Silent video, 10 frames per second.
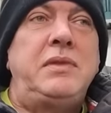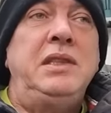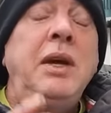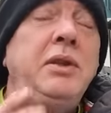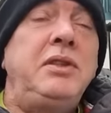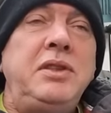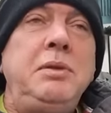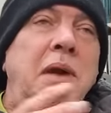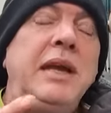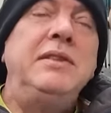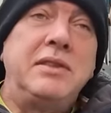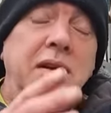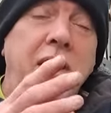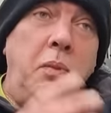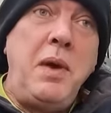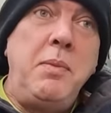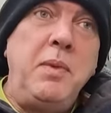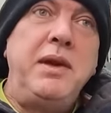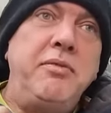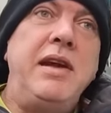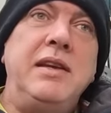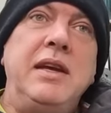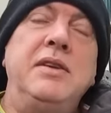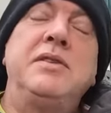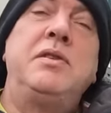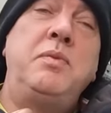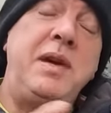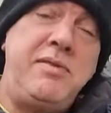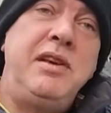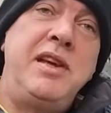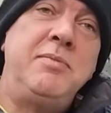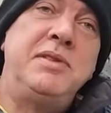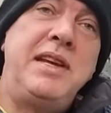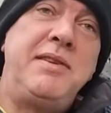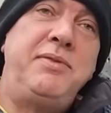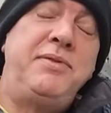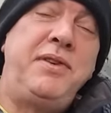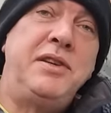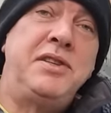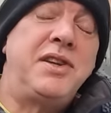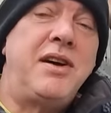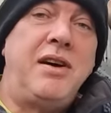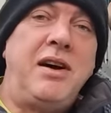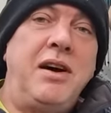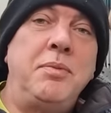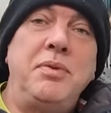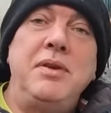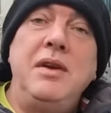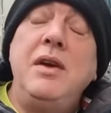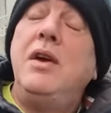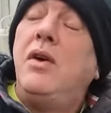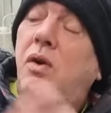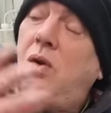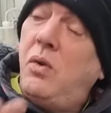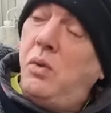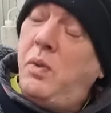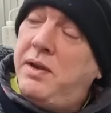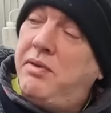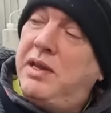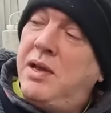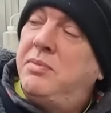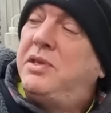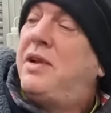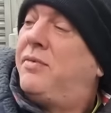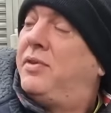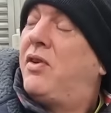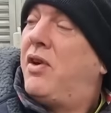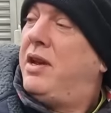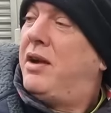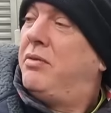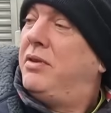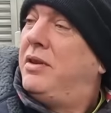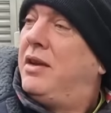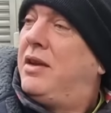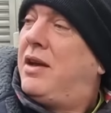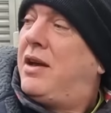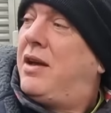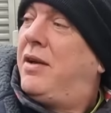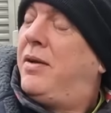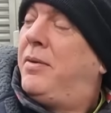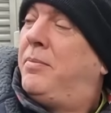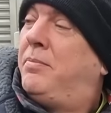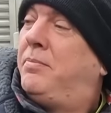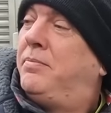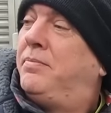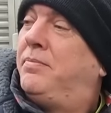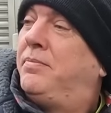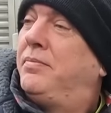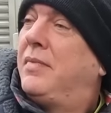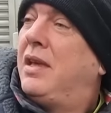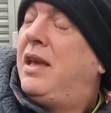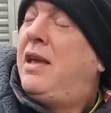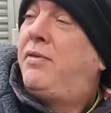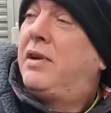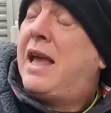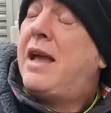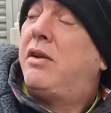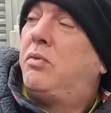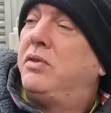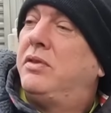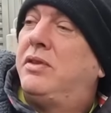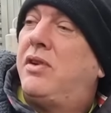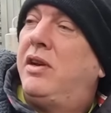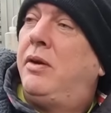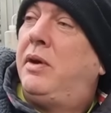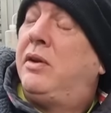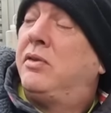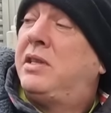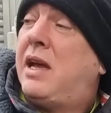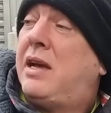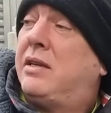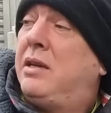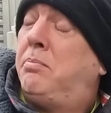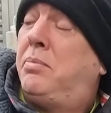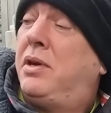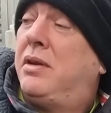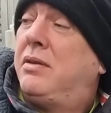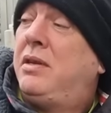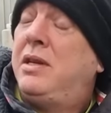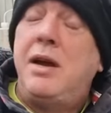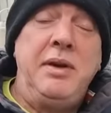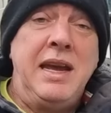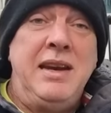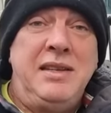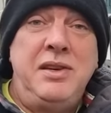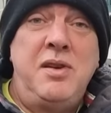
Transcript: so it just depends, like when we're ready, as to whether he comes down for first start up or whether he comes down for Dyno. Um, if I can, I want to dine out on a Saturday, but you know, again, that's a